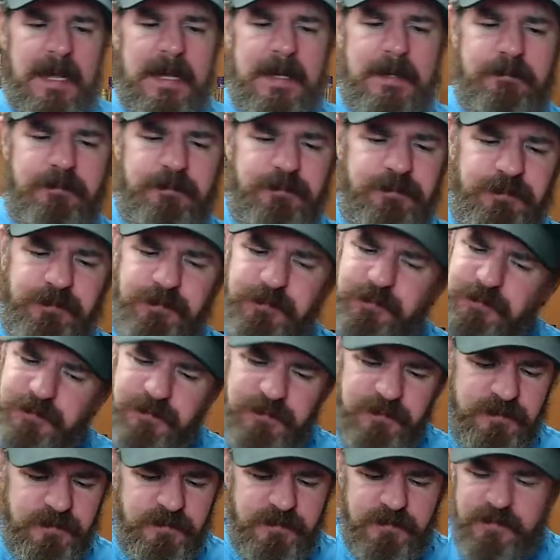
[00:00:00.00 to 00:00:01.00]
Um,
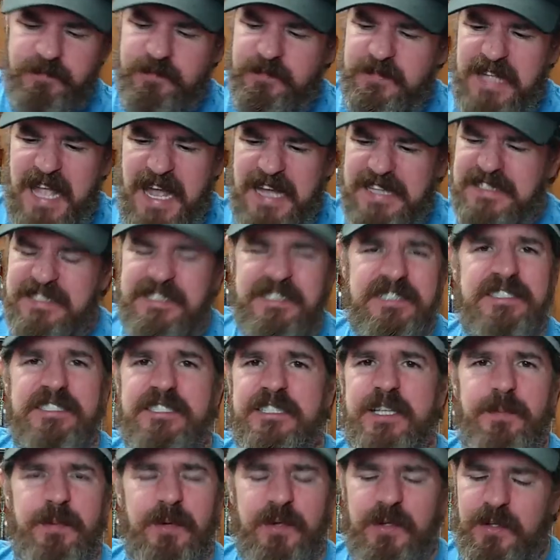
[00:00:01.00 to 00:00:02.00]
yeah,
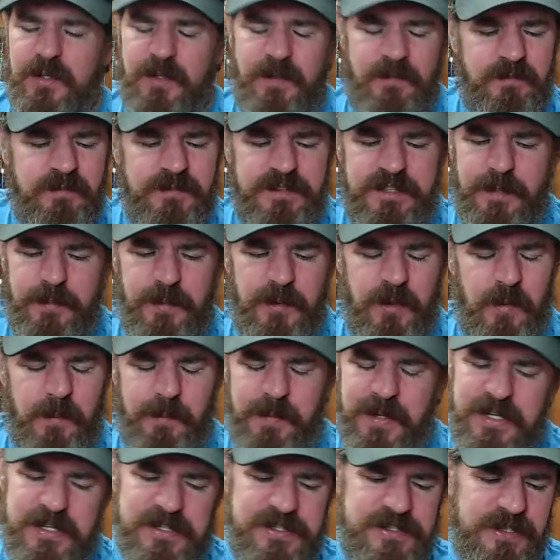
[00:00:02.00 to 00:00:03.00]
typical, typical
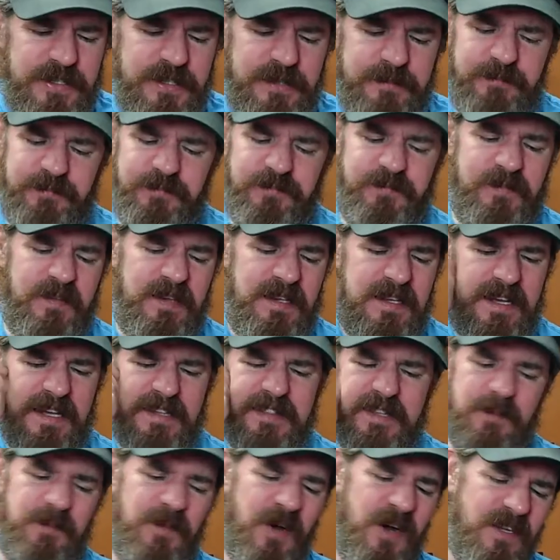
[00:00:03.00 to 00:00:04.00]
Pilsner.
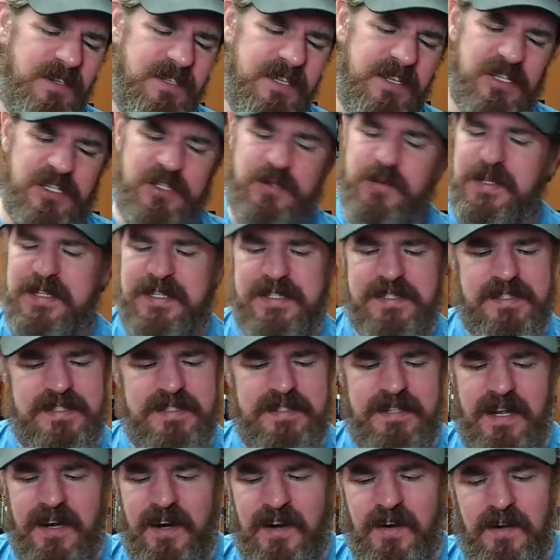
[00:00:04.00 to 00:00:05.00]
Got the malty, the sweetness
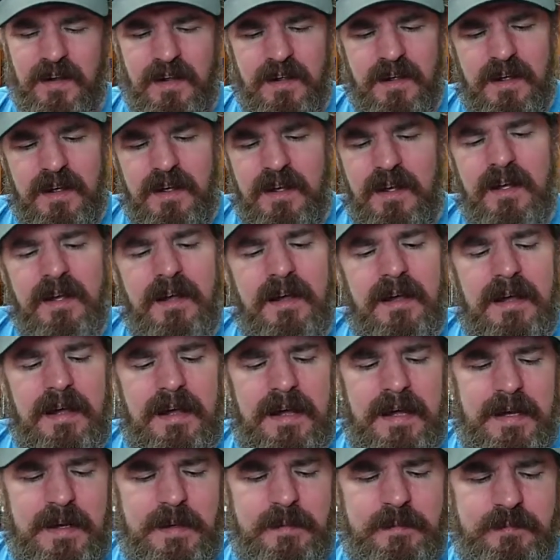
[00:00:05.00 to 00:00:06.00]
in there.
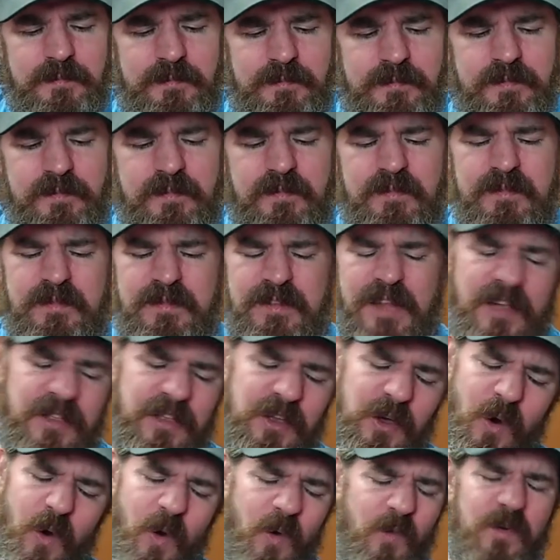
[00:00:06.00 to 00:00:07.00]
Um,
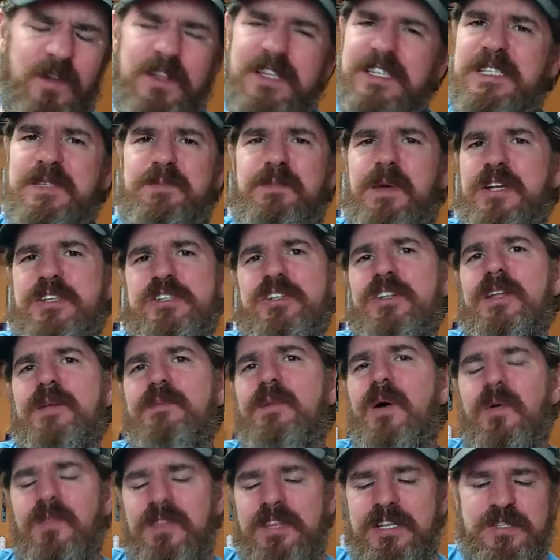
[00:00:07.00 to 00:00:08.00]
nothing overly special
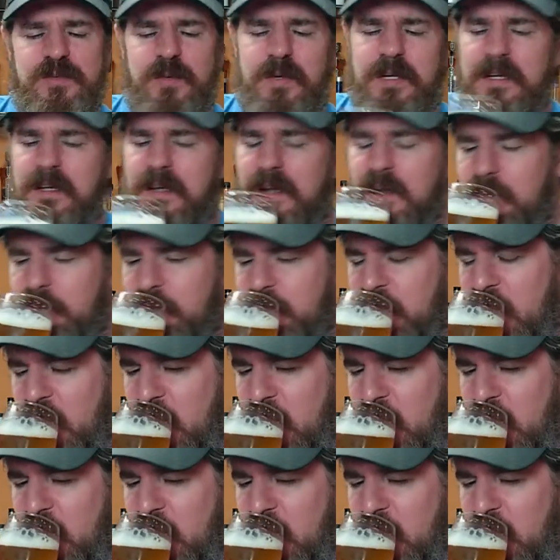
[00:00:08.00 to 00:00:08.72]
about this one.